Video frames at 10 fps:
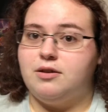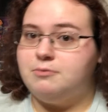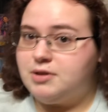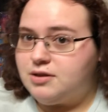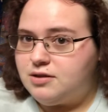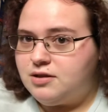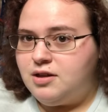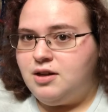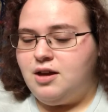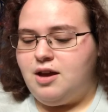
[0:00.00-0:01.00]
humans,
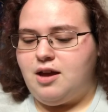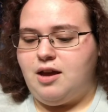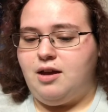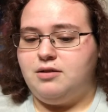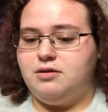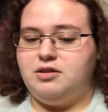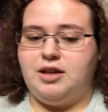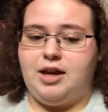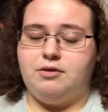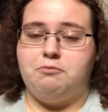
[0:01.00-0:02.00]
and to
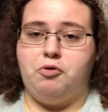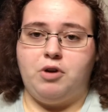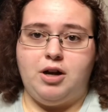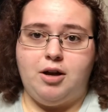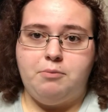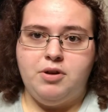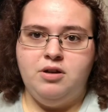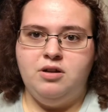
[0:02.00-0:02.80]
gather more up,